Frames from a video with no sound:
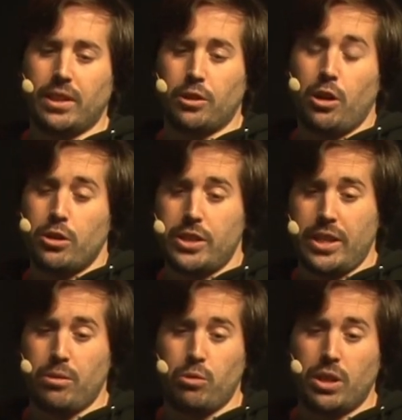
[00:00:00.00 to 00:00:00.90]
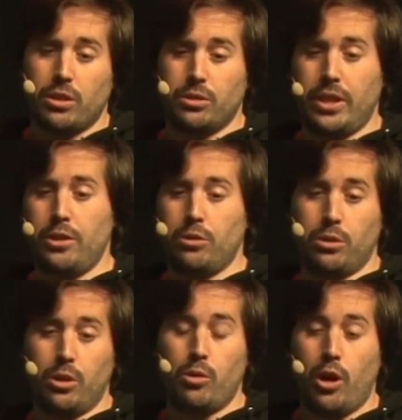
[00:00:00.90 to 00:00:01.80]
technology will continue
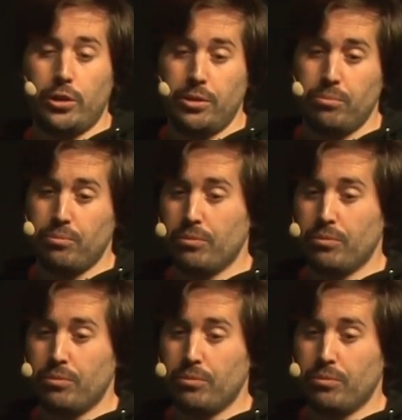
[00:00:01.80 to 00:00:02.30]
to go on,